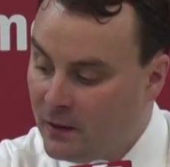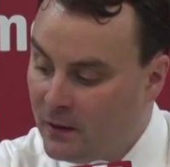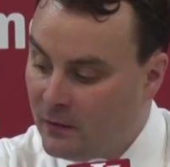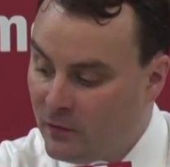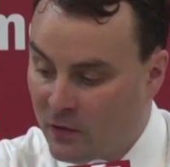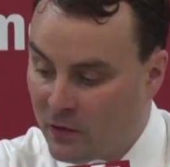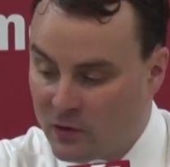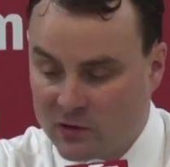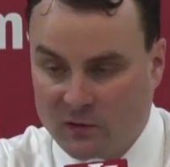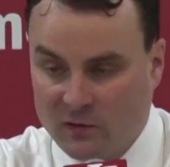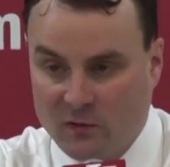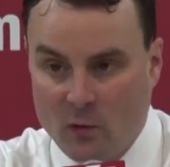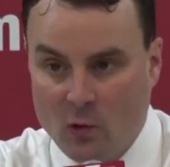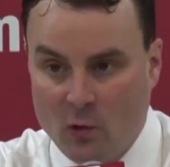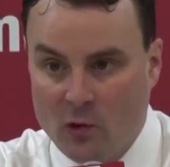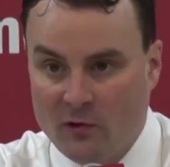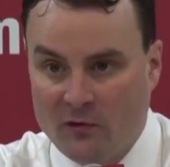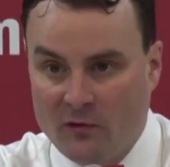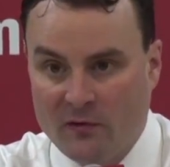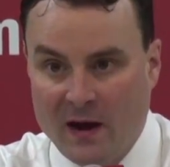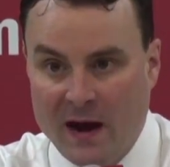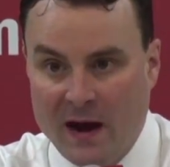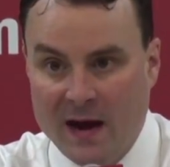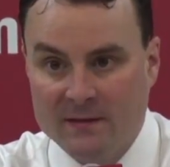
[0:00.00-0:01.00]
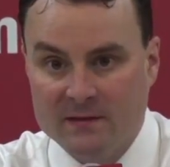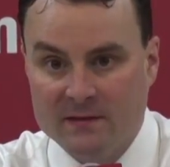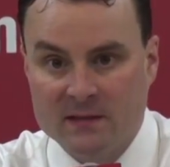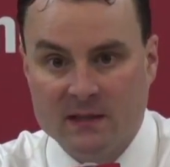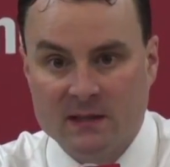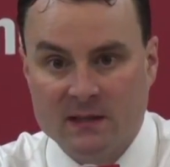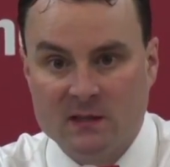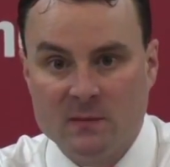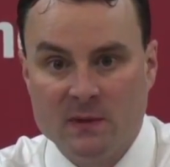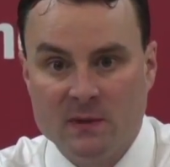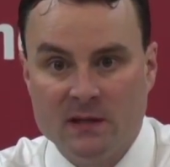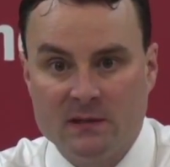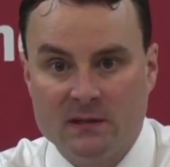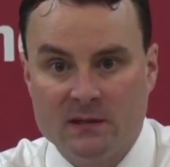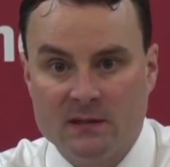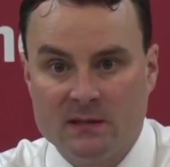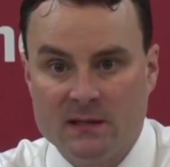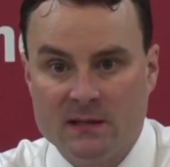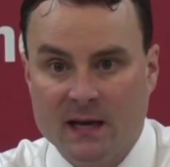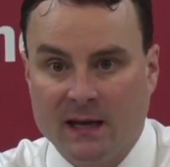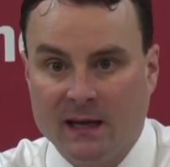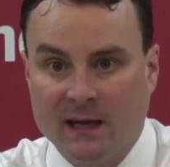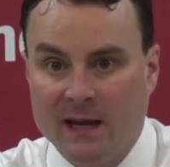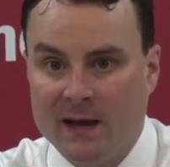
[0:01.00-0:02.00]
first 4 to 5, 6 minutes of
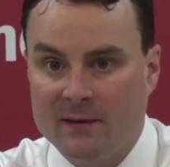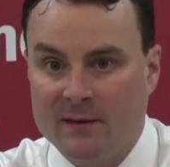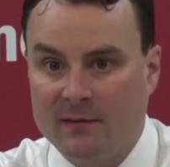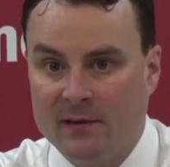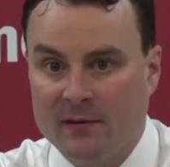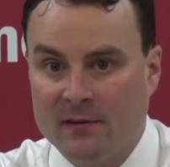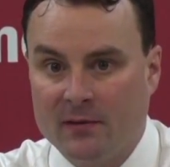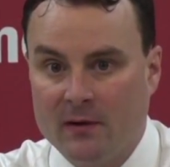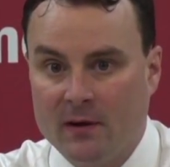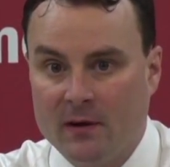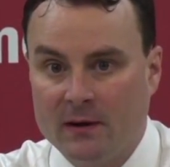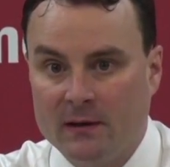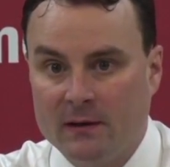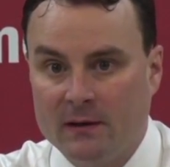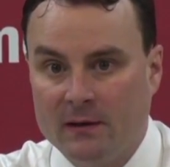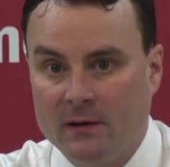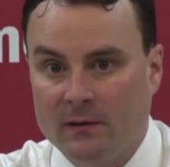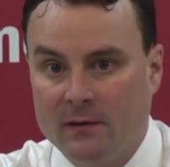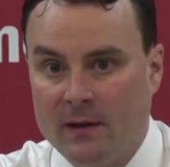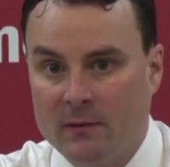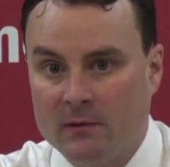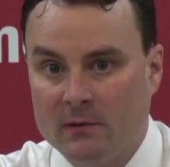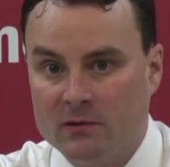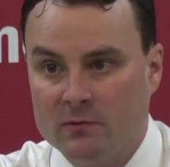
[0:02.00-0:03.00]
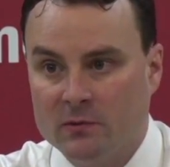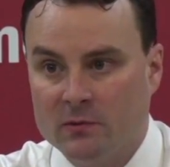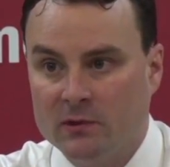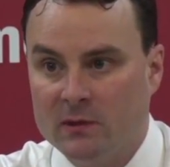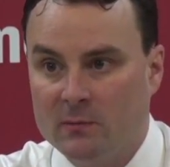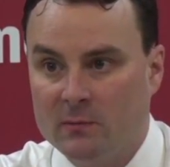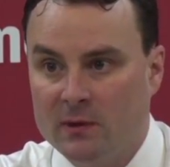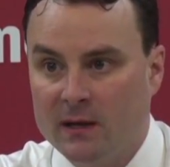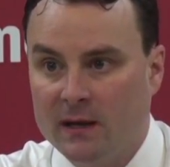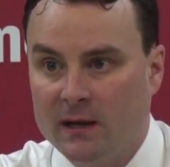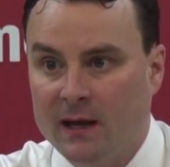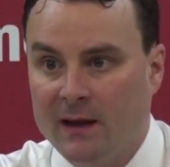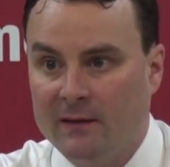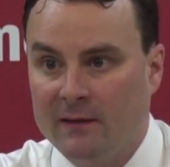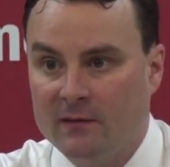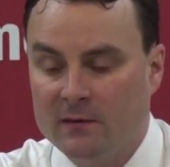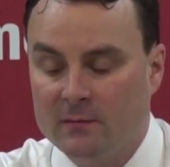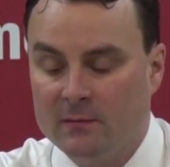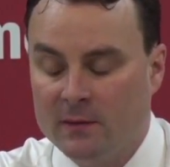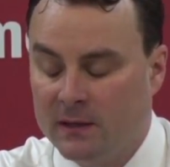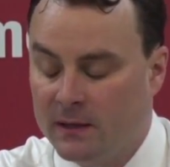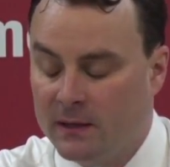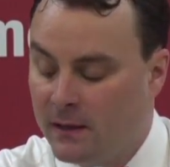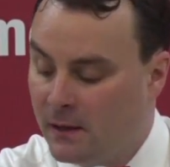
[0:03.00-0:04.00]
second half, I thought, you know, that was really big having
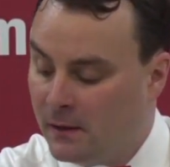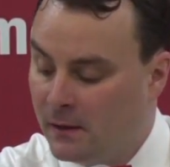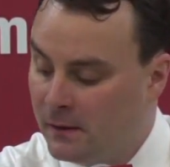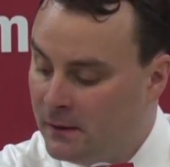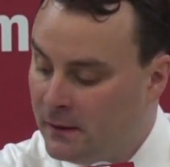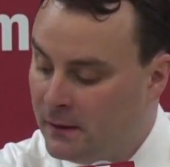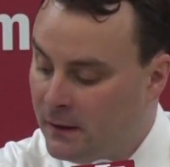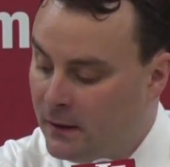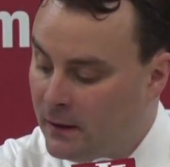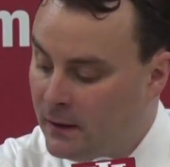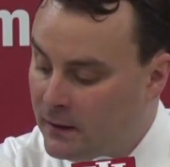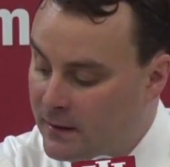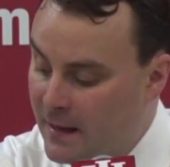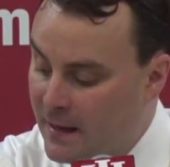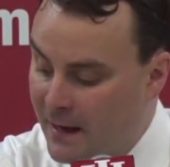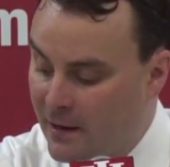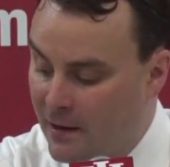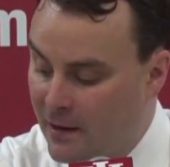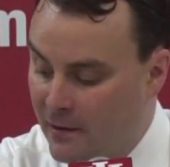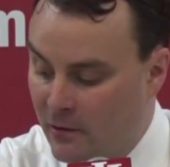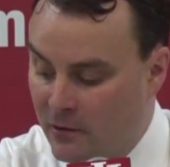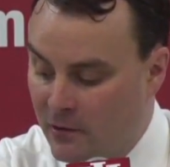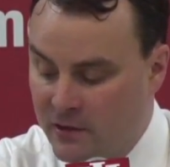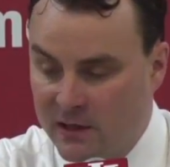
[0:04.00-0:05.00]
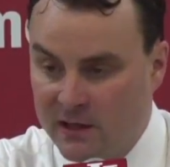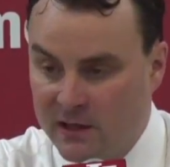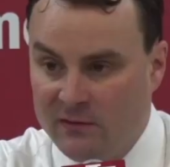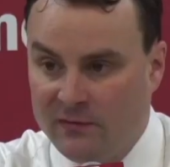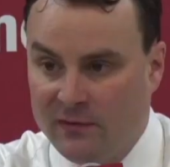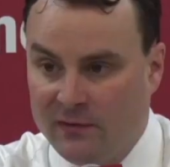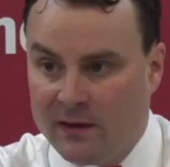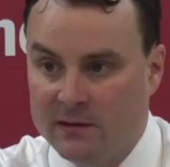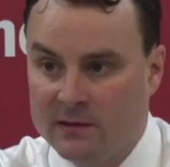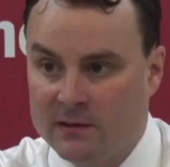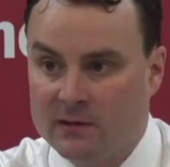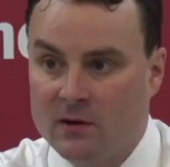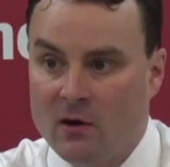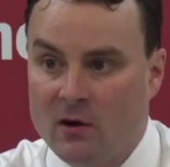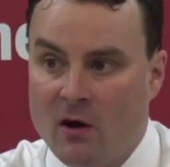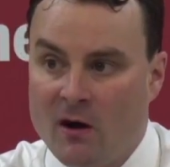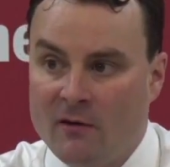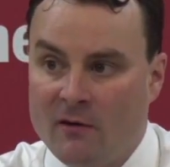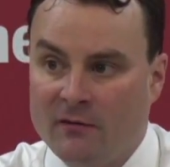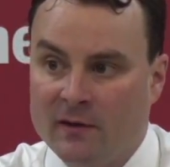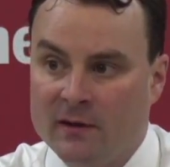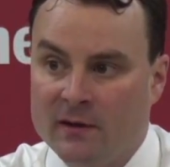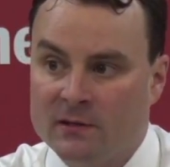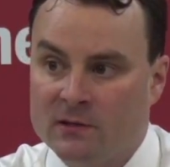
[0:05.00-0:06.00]
him in there. That got our defense to
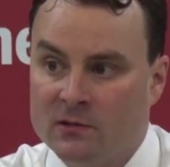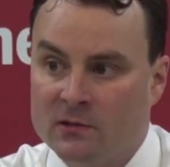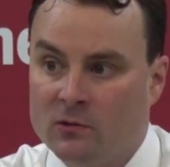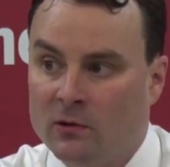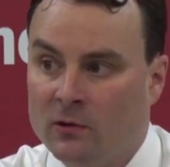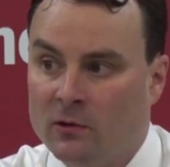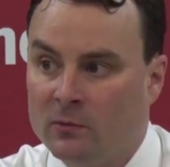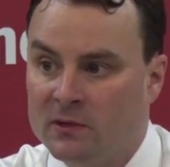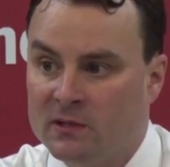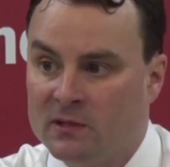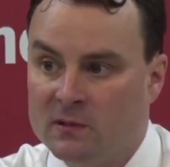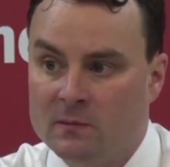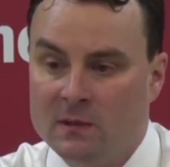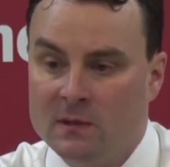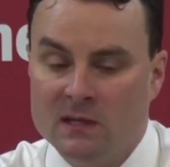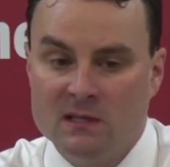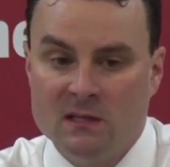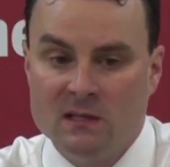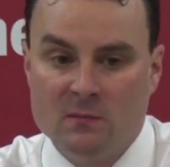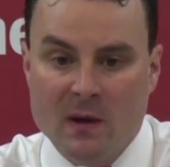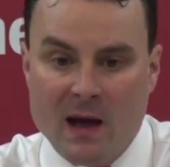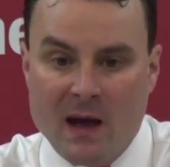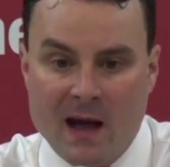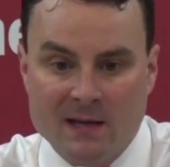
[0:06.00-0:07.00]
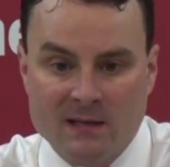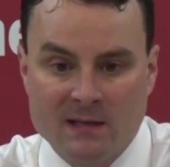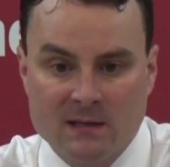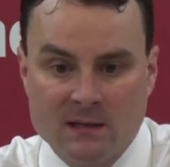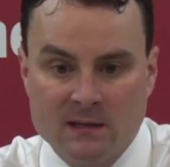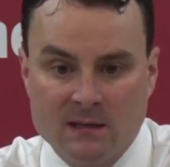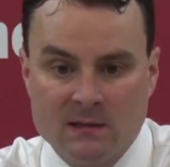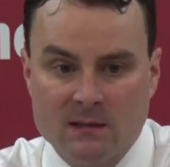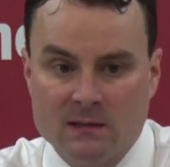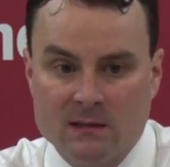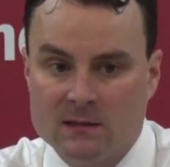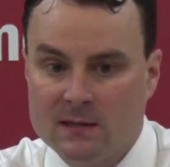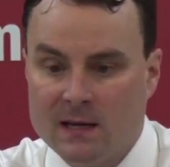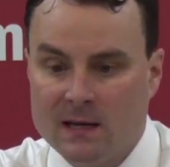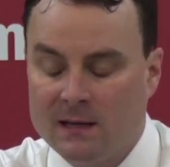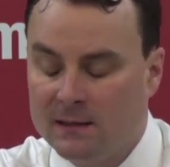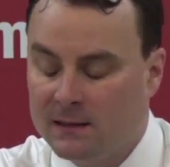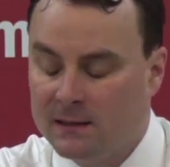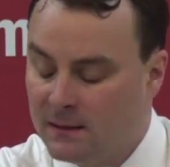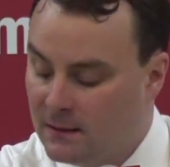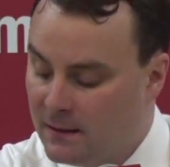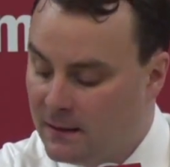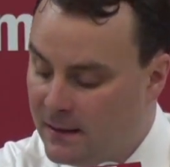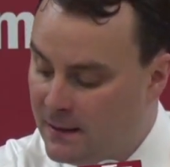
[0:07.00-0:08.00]
offense going with some easy baskets,
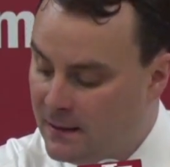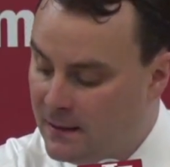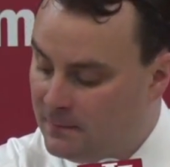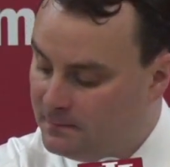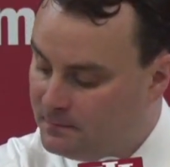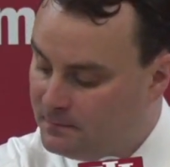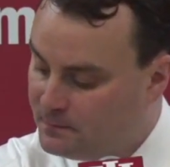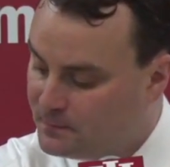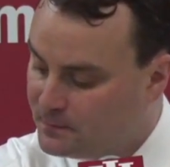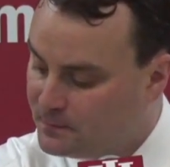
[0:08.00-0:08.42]
extending the lead.